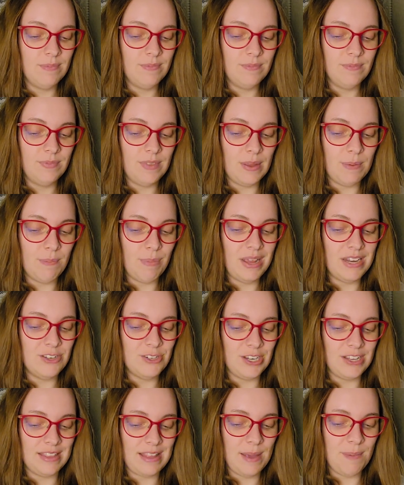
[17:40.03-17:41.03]
and
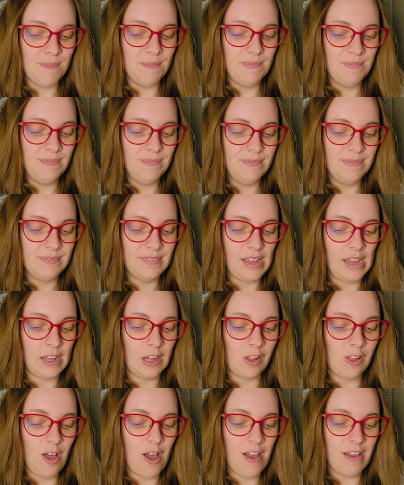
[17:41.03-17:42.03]
pinching them, and
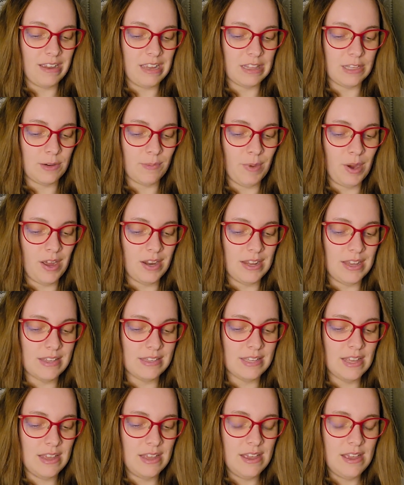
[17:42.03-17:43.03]
clawing at their bodies.